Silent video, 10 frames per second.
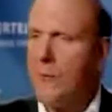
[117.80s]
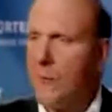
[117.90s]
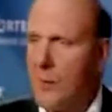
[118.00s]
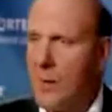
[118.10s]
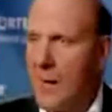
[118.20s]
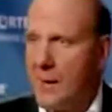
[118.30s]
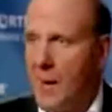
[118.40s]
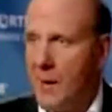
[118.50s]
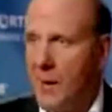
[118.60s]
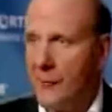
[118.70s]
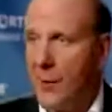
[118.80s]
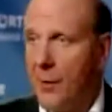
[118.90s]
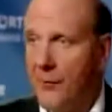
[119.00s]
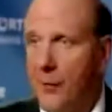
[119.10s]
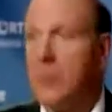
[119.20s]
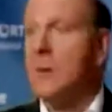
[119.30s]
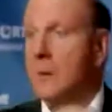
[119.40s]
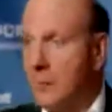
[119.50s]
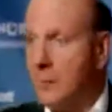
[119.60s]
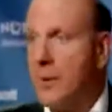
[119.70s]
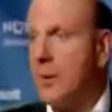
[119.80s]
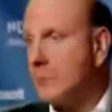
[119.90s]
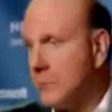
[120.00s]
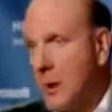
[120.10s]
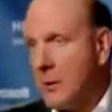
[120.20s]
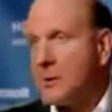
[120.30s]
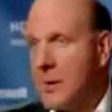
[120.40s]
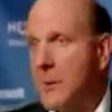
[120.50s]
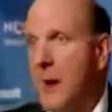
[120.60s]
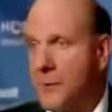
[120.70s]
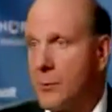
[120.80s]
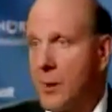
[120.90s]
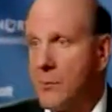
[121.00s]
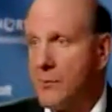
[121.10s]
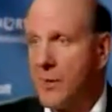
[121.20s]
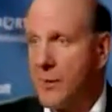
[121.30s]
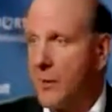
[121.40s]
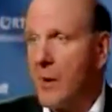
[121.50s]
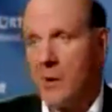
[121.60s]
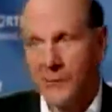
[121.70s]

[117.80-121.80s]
$249 and over. We took, you know, let's say about 20% of the